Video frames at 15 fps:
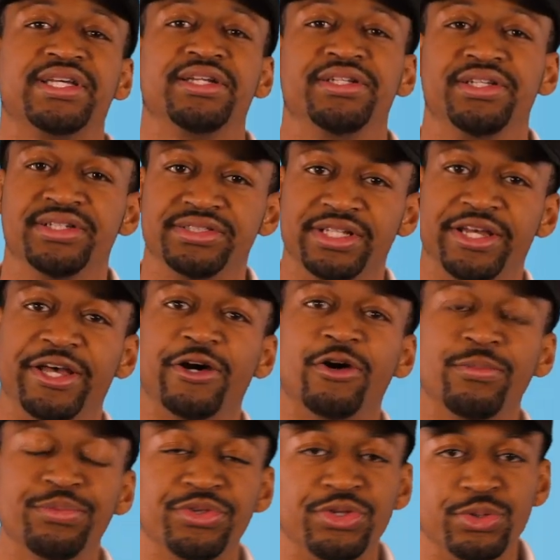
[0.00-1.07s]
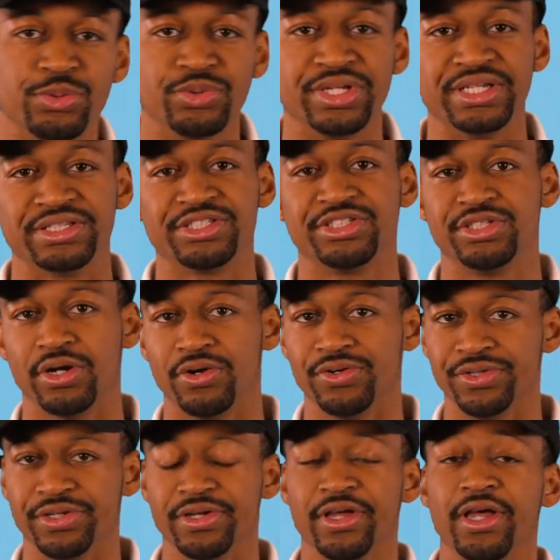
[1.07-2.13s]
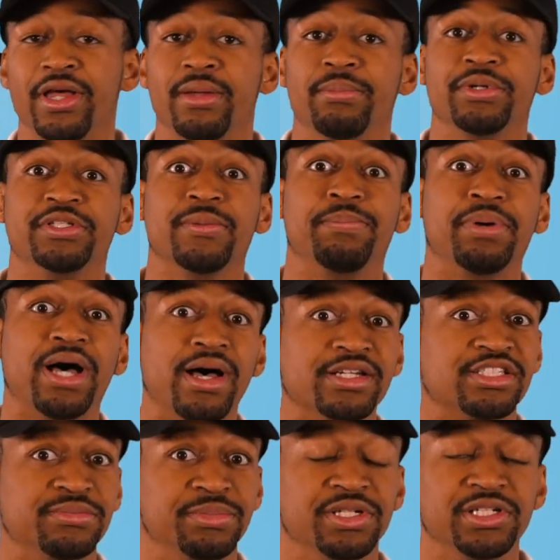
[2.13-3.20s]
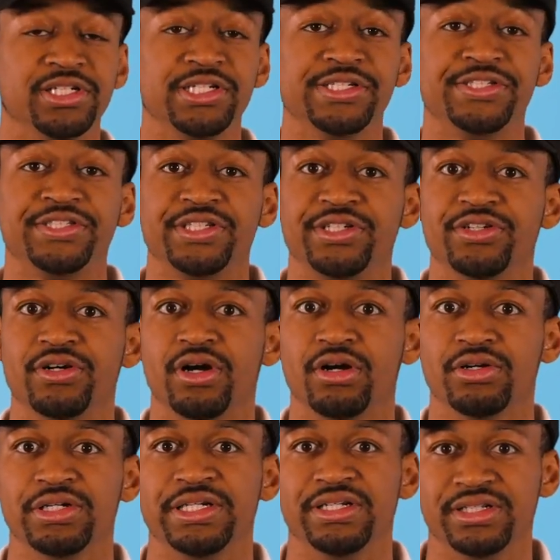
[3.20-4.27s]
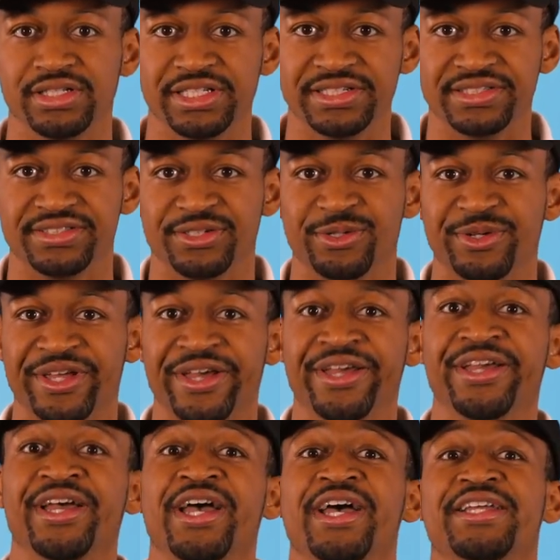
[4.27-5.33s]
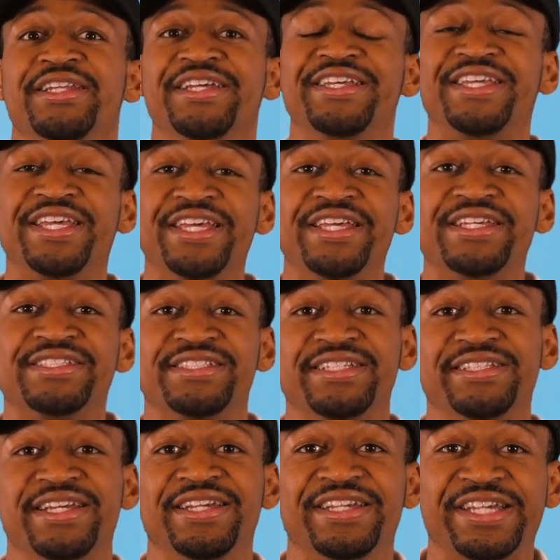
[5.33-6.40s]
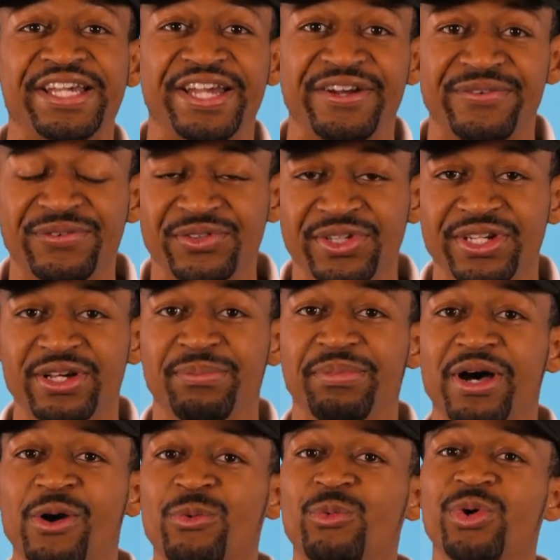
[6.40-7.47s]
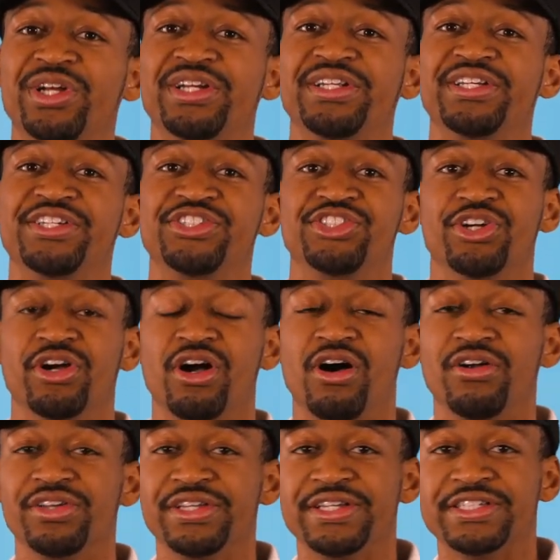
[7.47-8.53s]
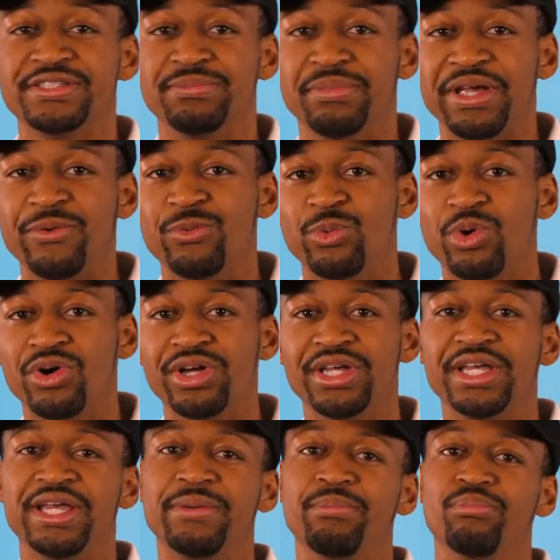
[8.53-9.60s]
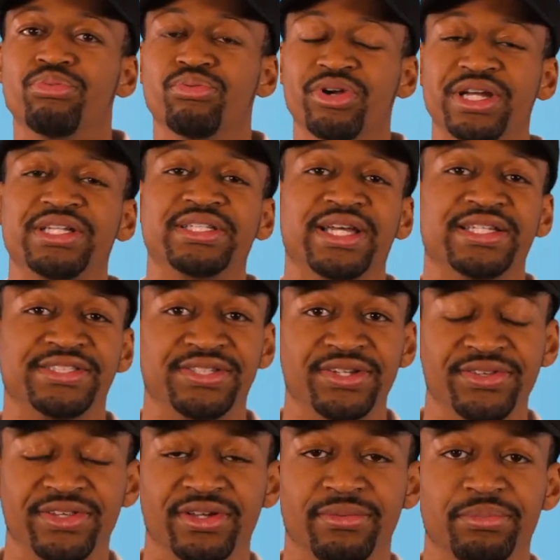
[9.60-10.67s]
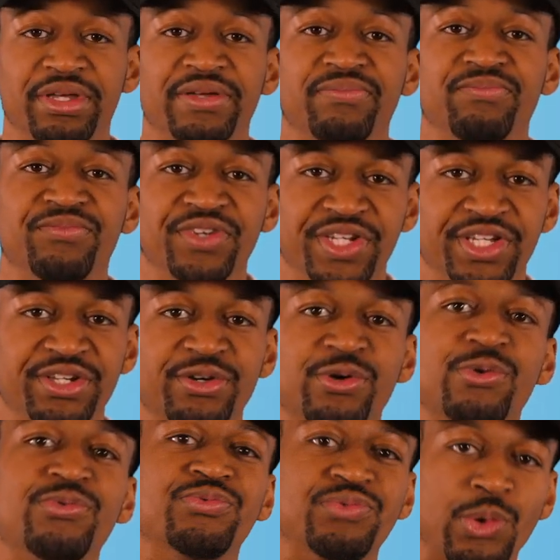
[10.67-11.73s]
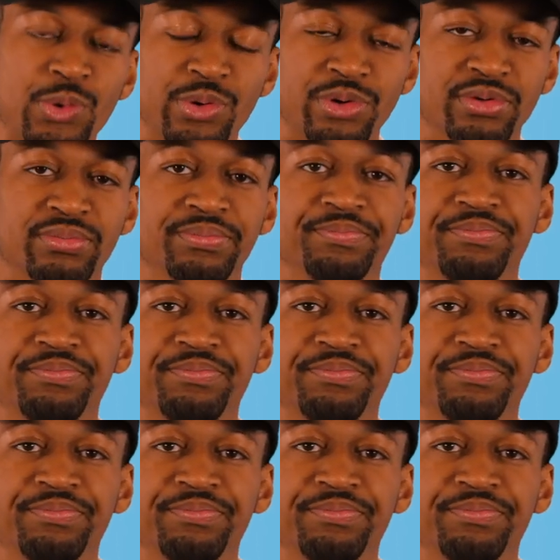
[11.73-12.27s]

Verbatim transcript: ideas that help you get started, but the possibilities here are endless, okay? The key is to think carefully about what it is your audience may want and bring that to them in video form.